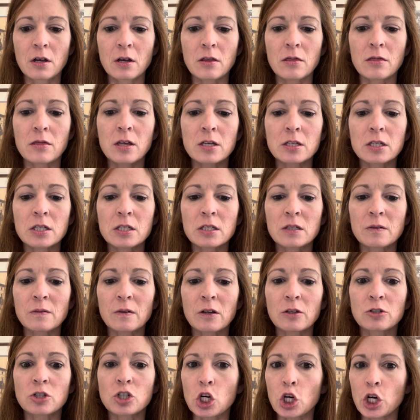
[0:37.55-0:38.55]
This is
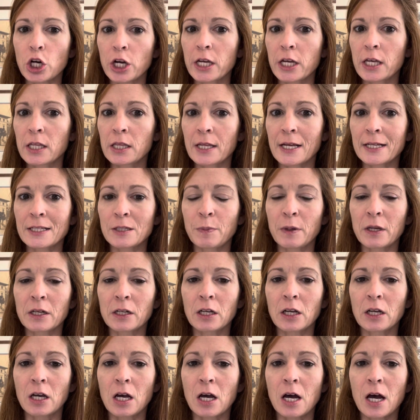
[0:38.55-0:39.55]
a trend that's
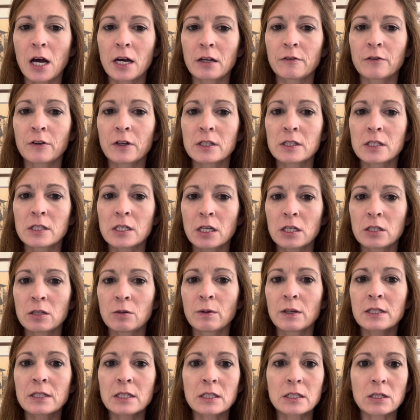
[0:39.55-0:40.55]
been kind of
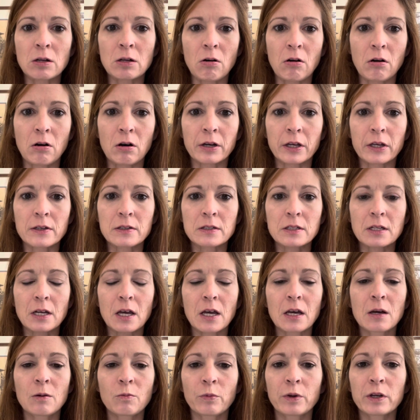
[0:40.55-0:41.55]
continuing since August,
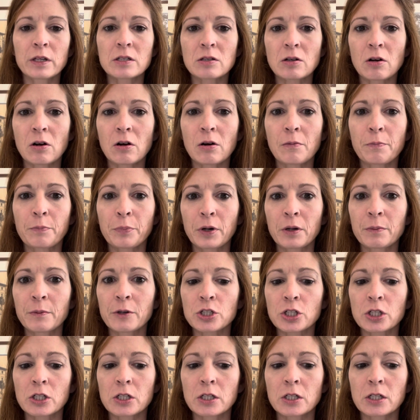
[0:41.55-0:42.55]
and we saw pretty
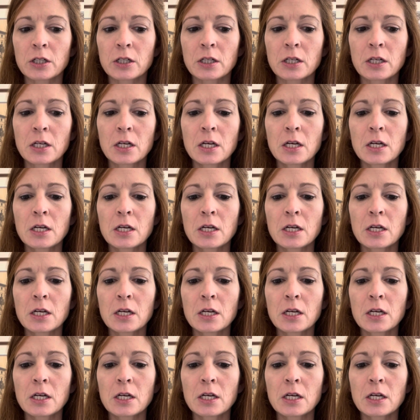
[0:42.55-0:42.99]
much a